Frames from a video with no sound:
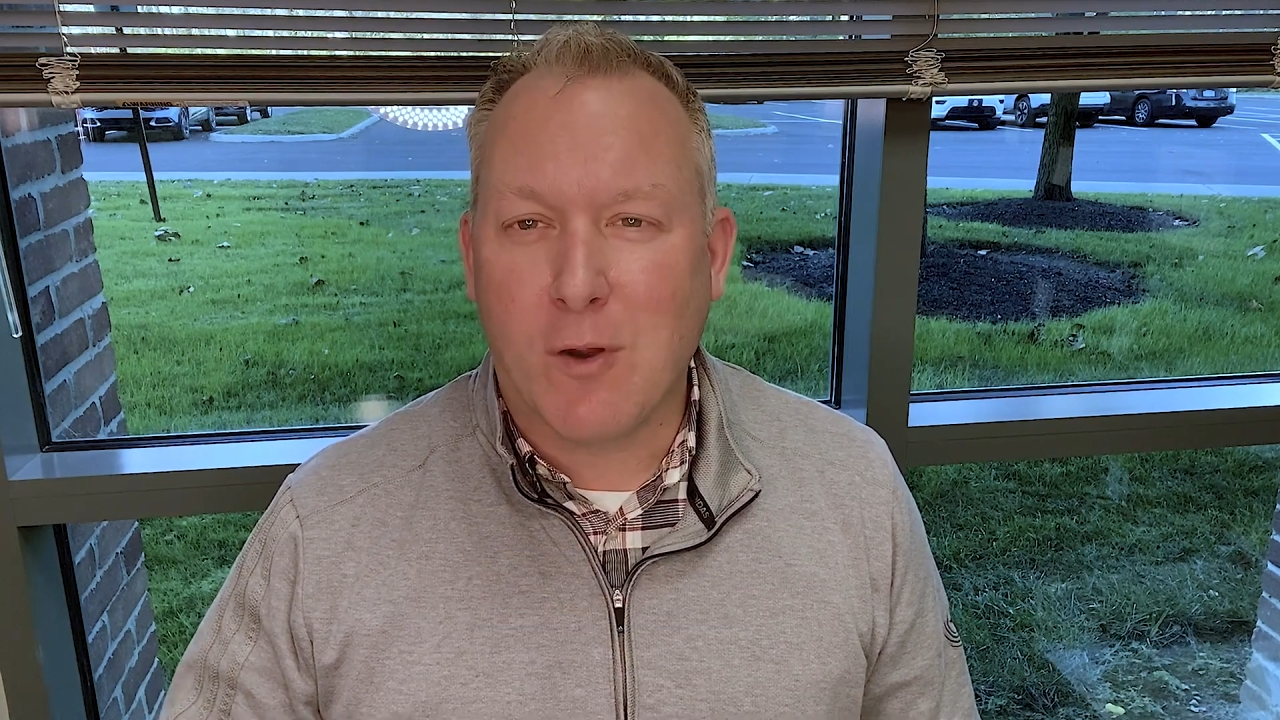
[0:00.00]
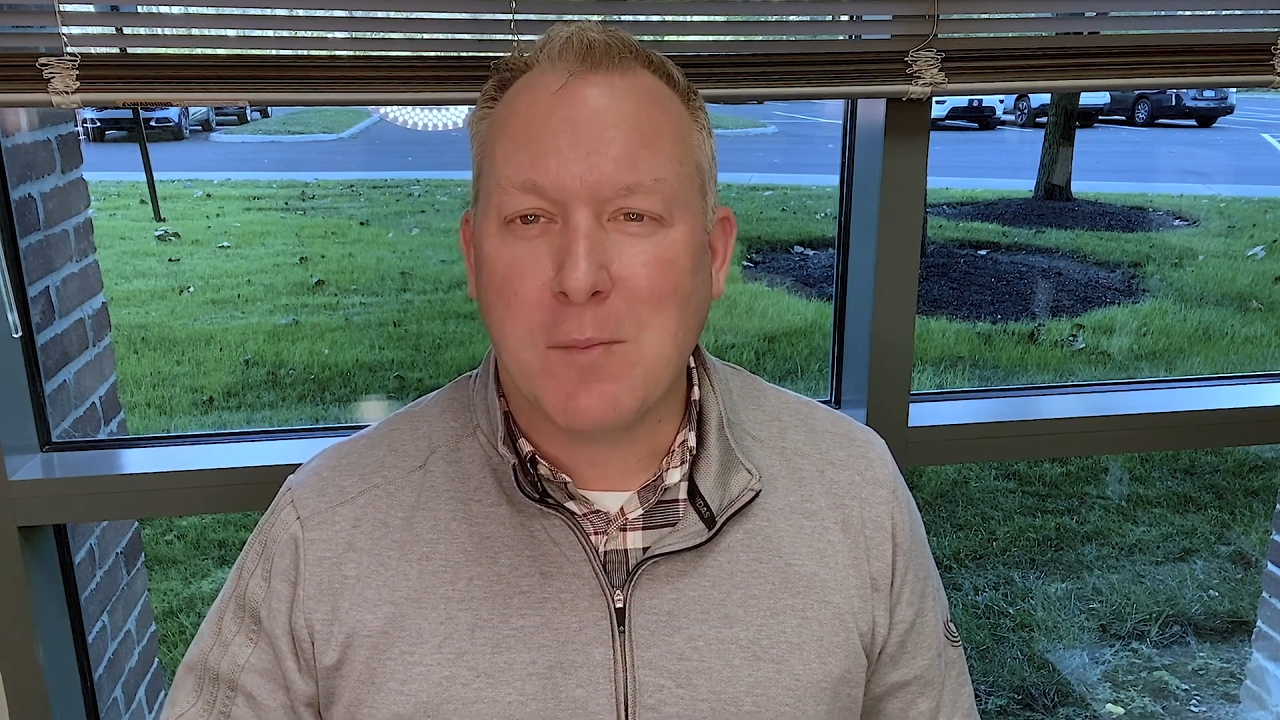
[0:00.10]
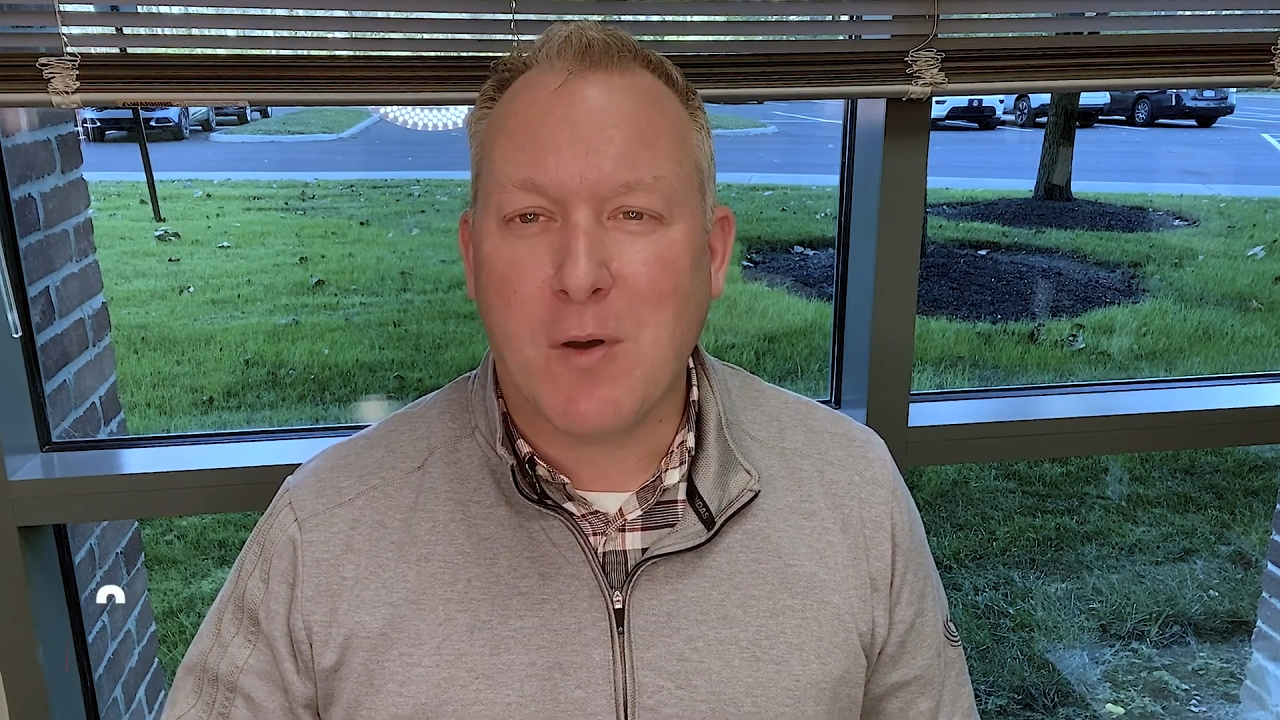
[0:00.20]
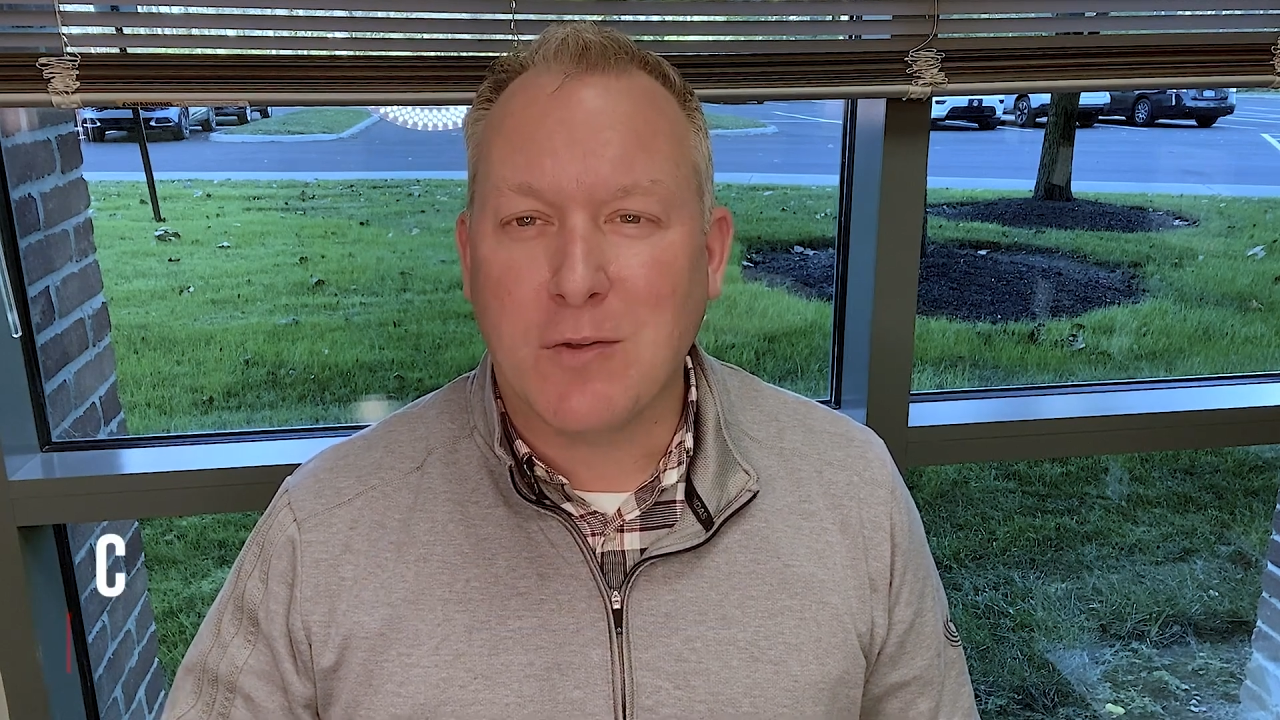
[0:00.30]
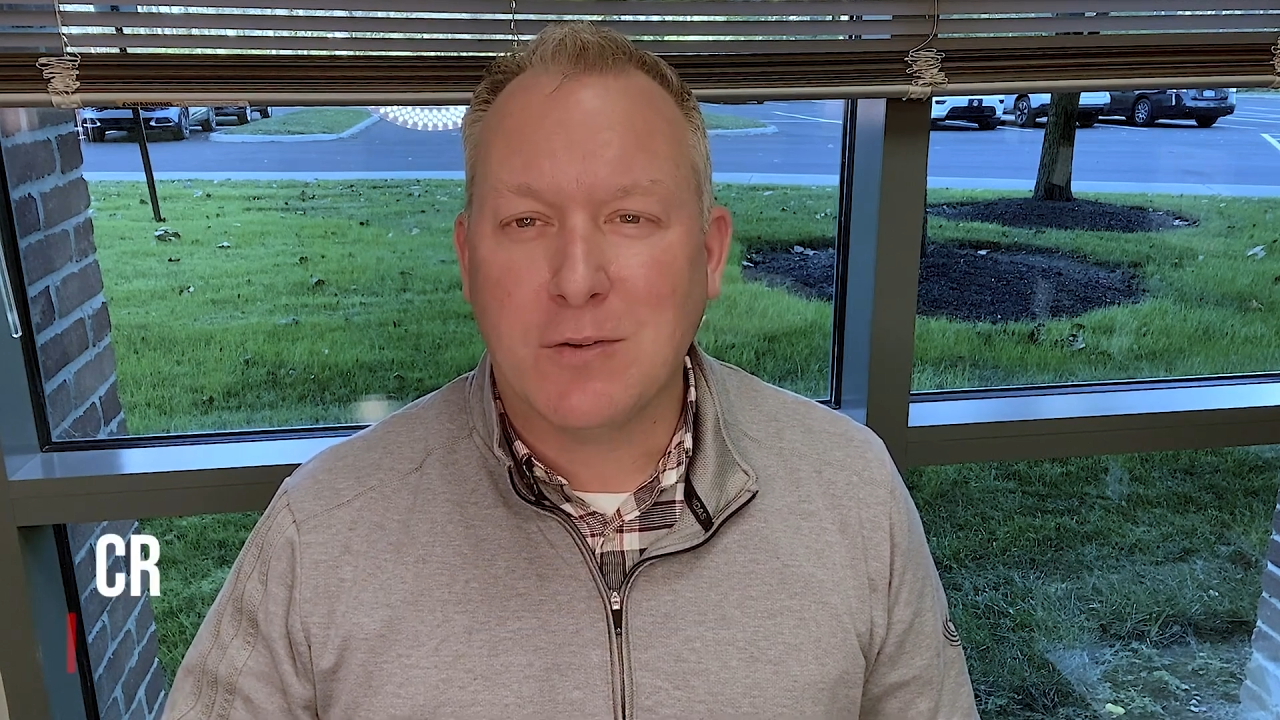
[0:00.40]

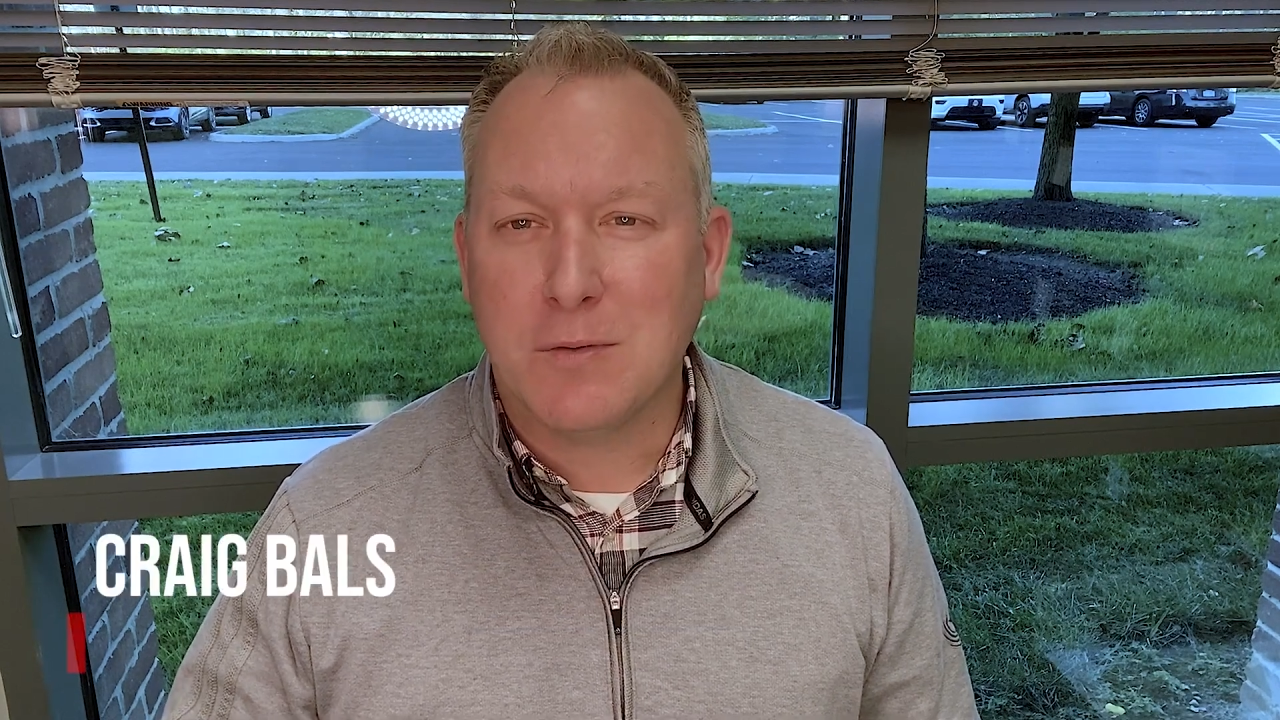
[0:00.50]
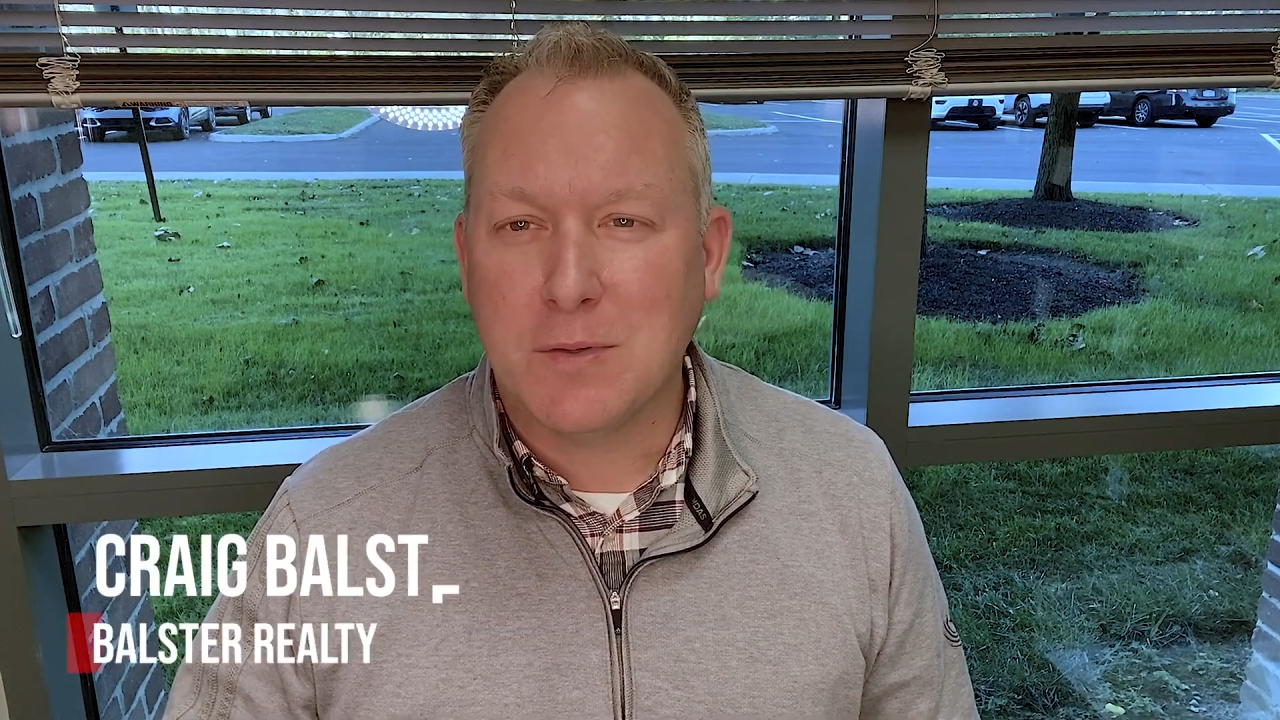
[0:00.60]
Craigbalster